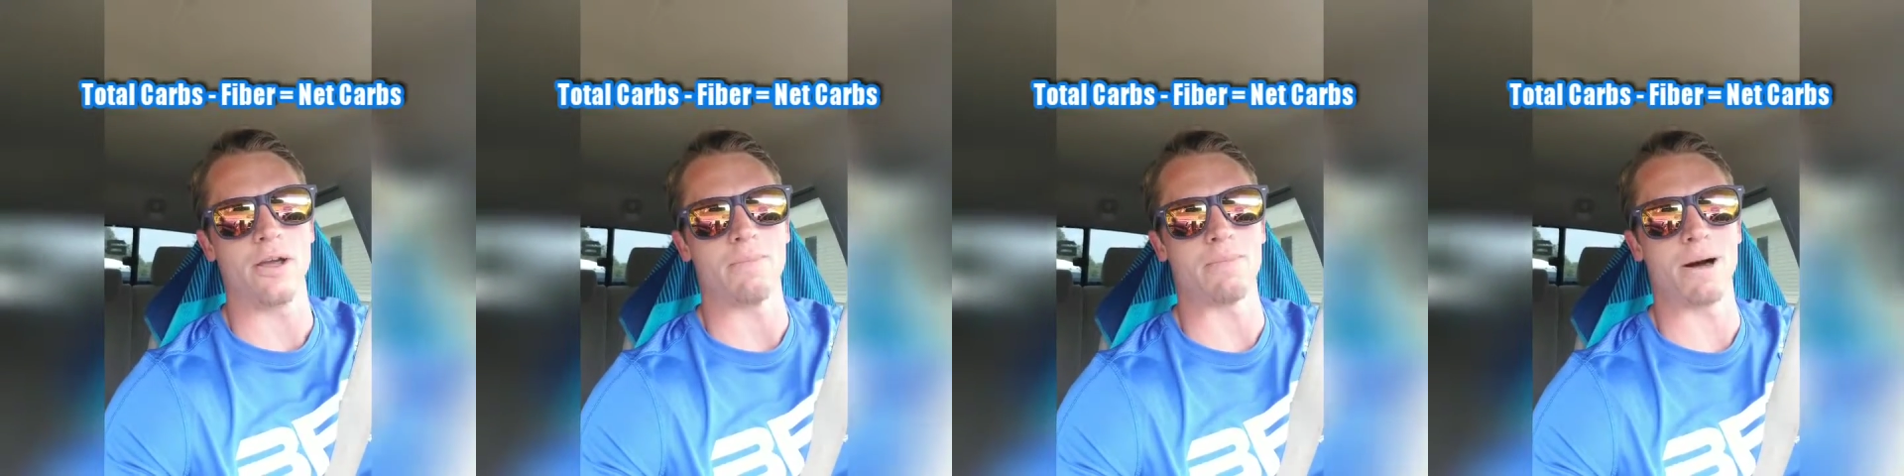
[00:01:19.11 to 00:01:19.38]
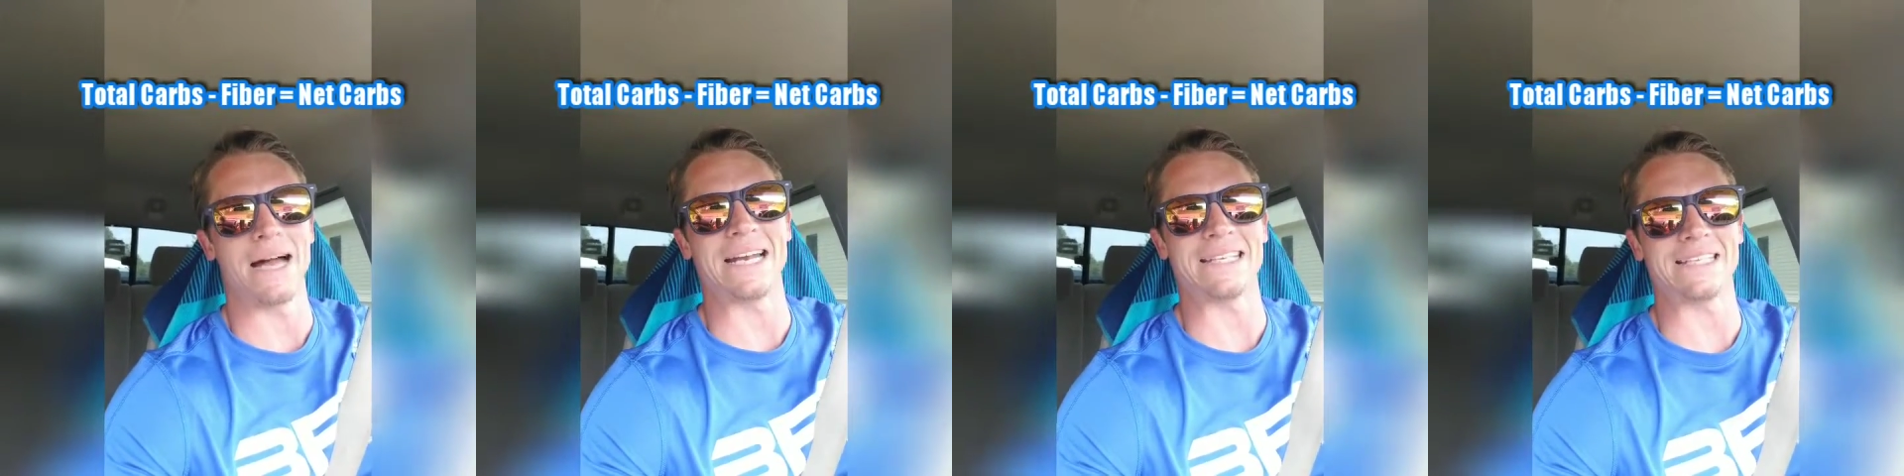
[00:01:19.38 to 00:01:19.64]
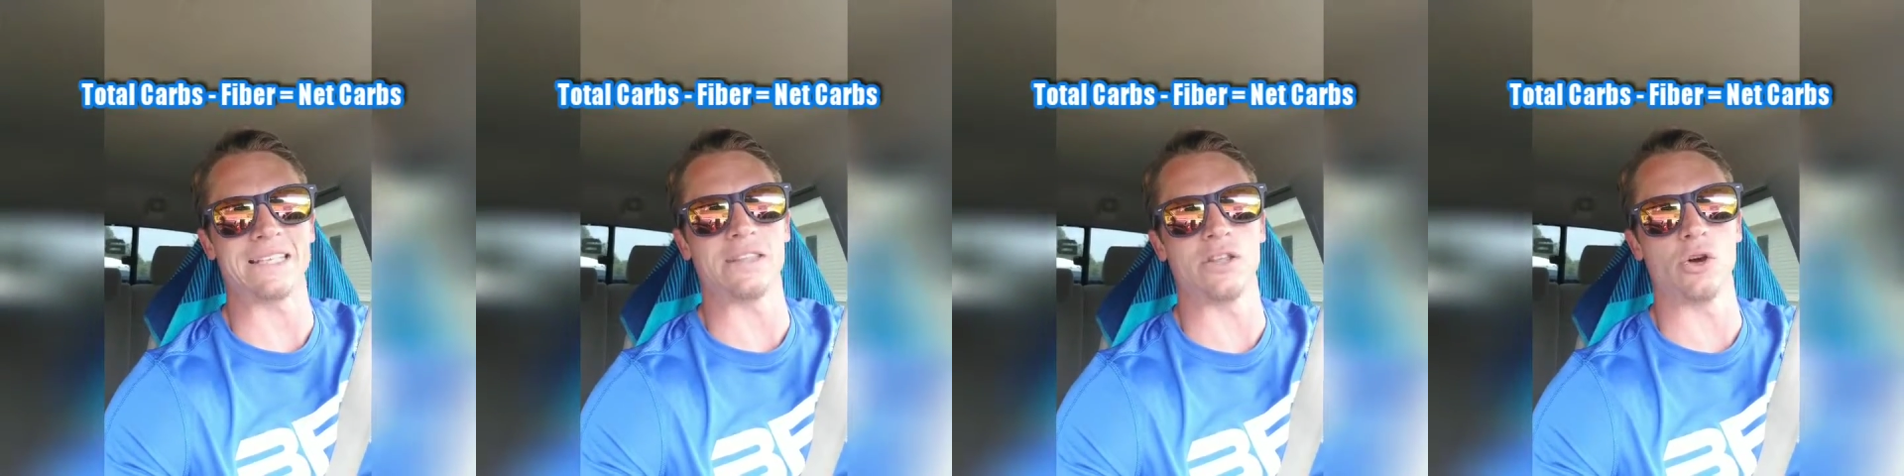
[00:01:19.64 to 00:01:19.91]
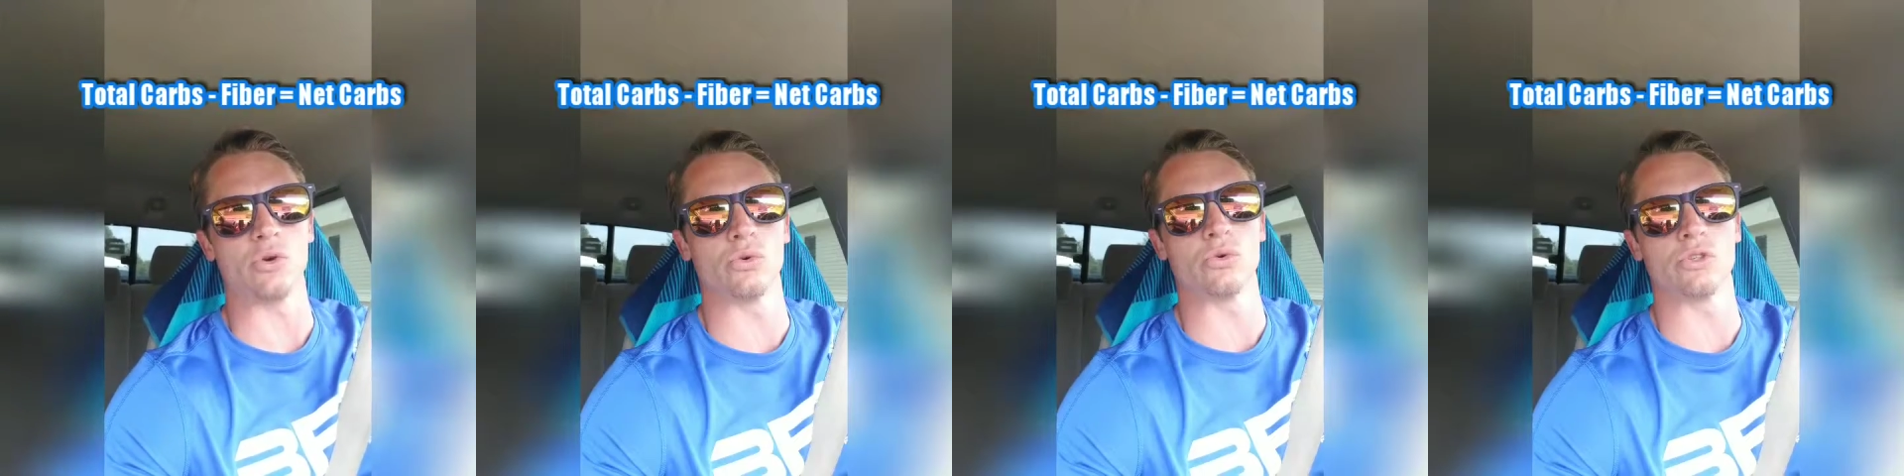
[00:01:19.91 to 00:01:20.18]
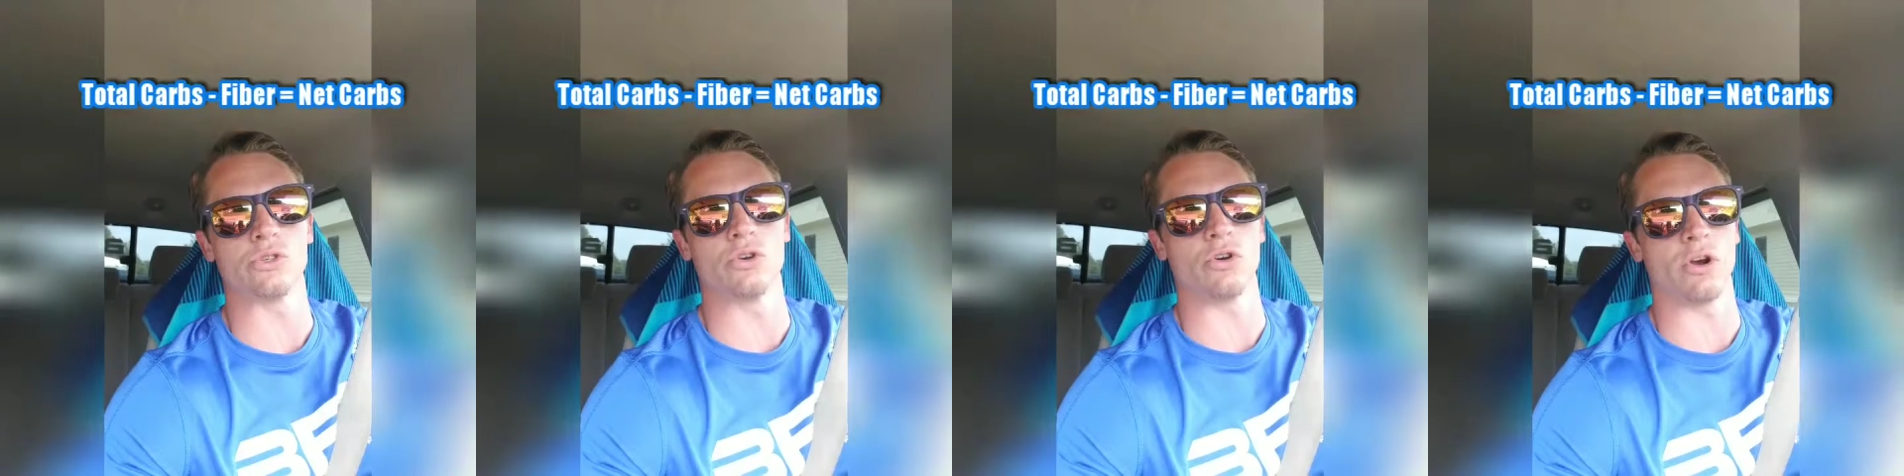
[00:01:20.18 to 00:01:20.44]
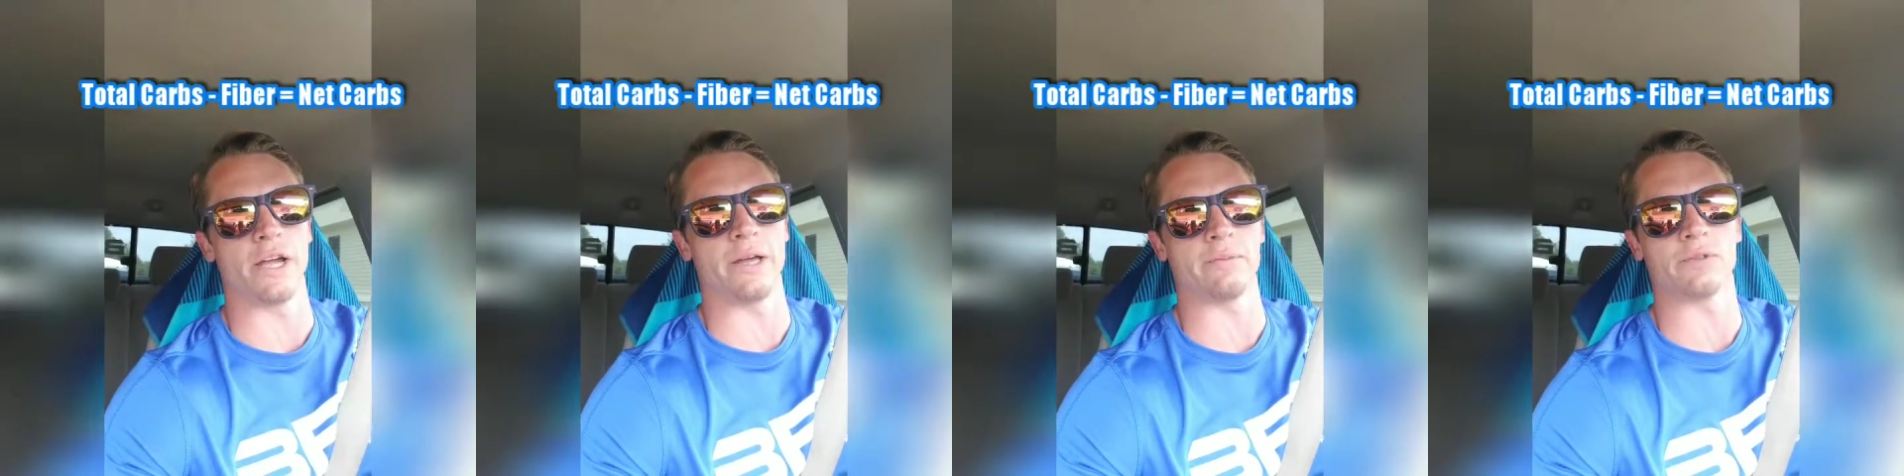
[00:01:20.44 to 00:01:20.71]
minus those
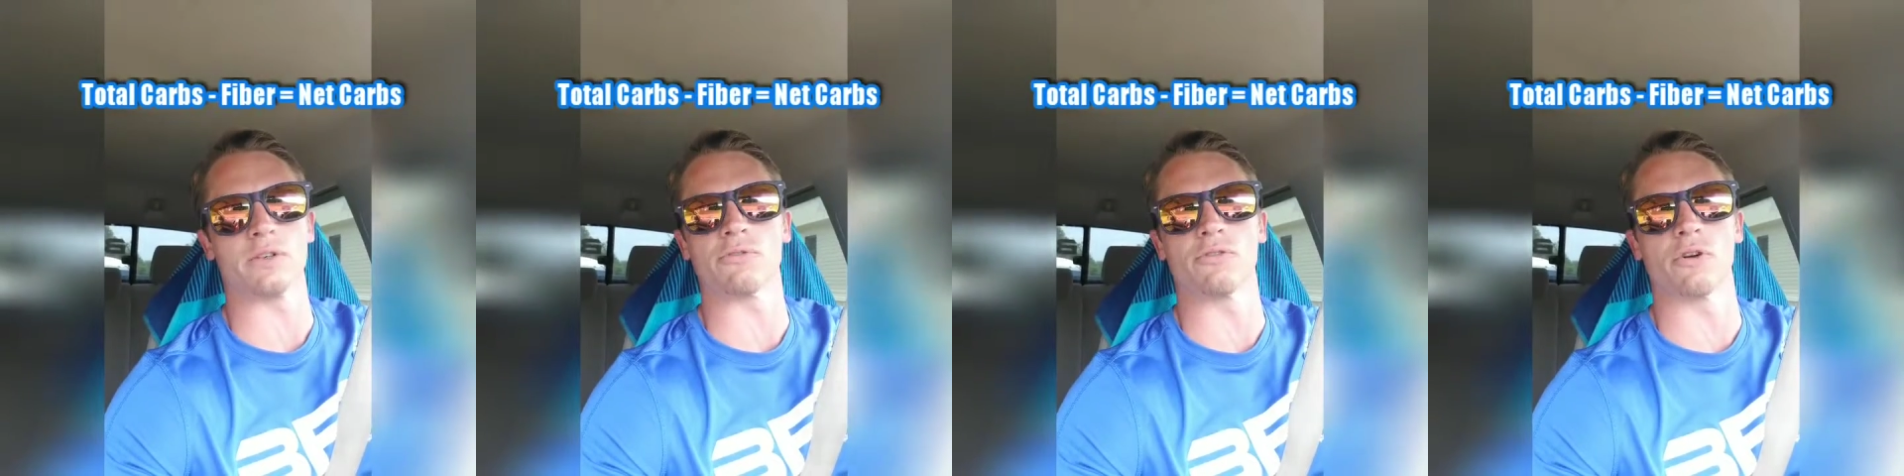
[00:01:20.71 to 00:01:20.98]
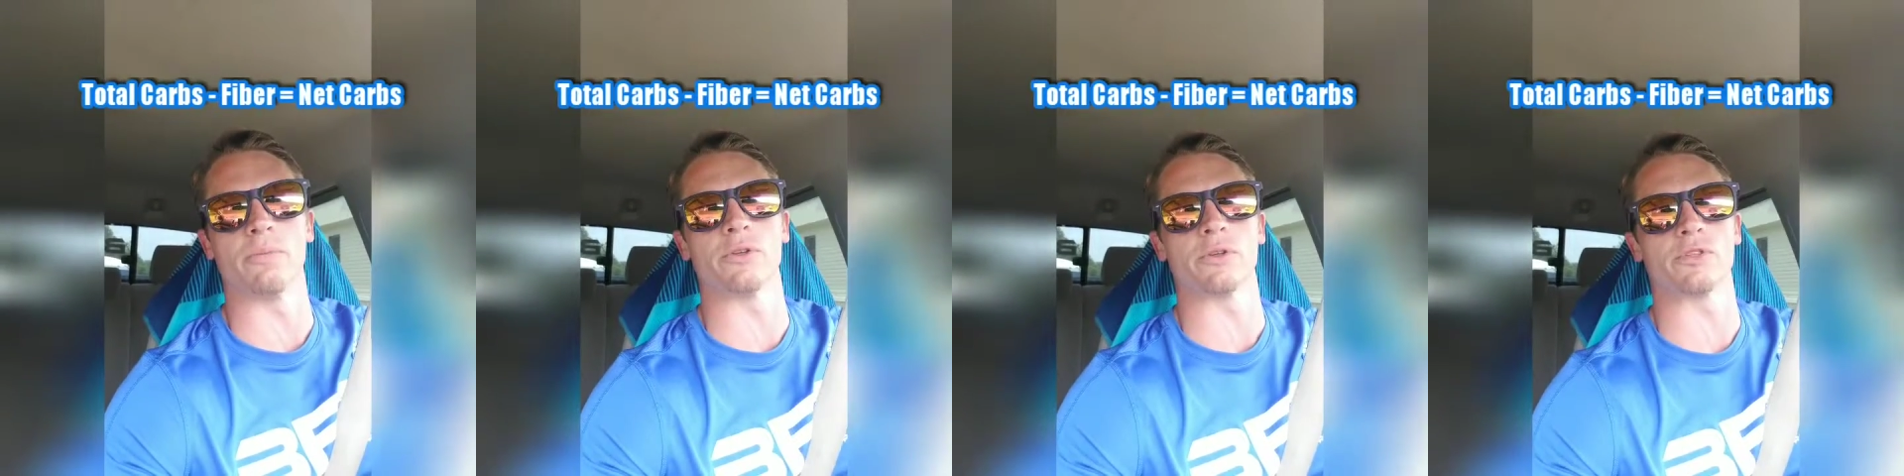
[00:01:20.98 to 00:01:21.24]
grams from